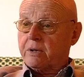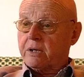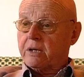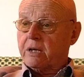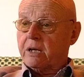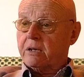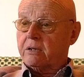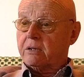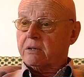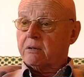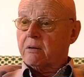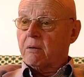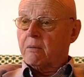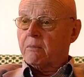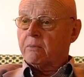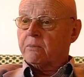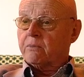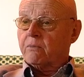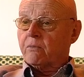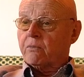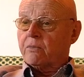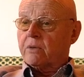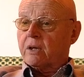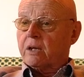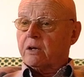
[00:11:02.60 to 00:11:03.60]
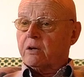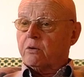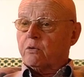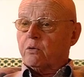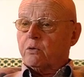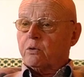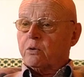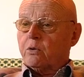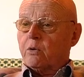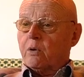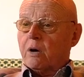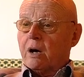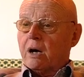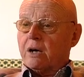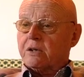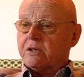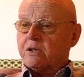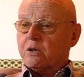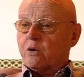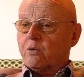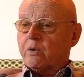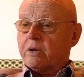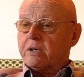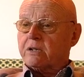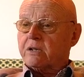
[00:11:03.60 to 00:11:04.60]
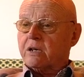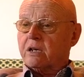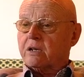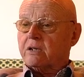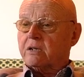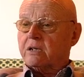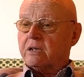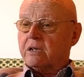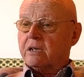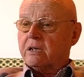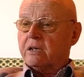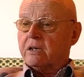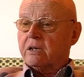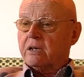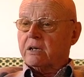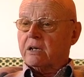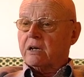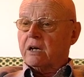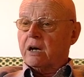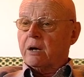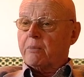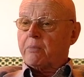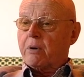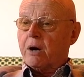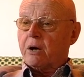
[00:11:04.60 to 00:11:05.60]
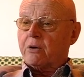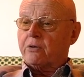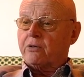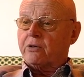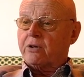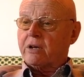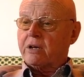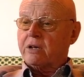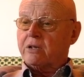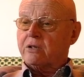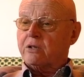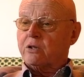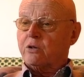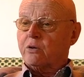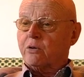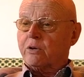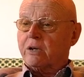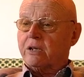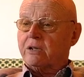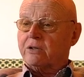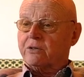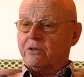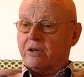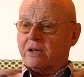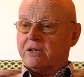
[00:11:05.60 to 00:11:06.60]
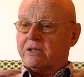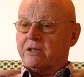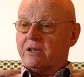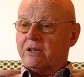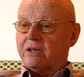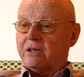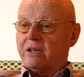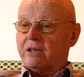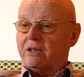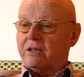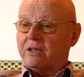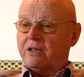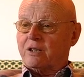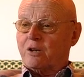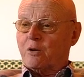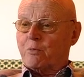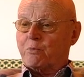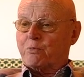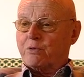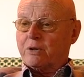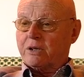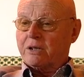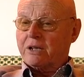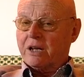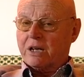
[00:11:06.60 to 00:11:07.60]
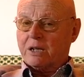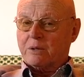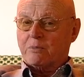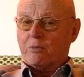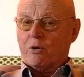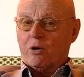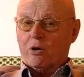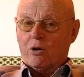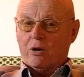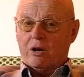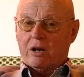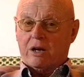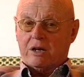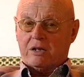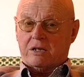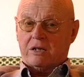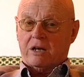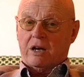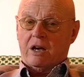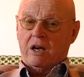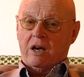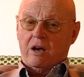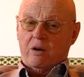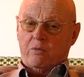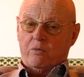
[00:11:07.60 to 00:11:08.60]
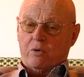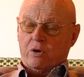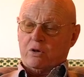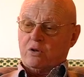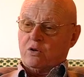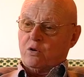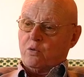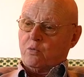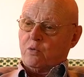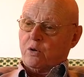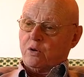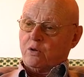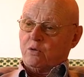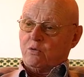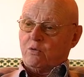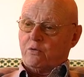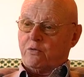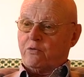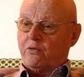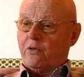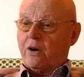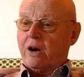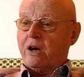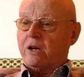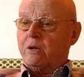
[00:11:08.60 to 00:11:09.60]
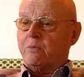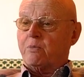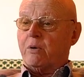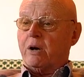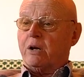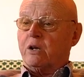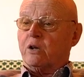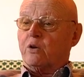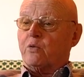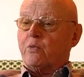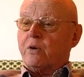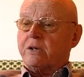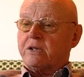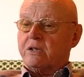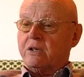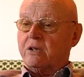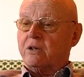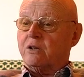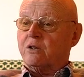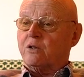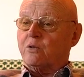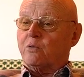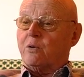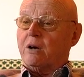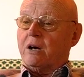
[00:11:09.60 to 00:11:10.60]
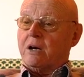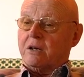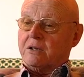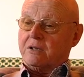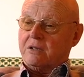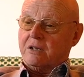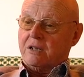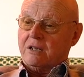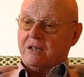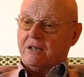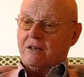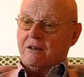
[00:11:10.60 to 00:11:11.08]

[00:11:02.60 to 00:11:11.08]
didn't. You ask questions about things you're interested in. You predict more or less what you want to find by the questions you ask.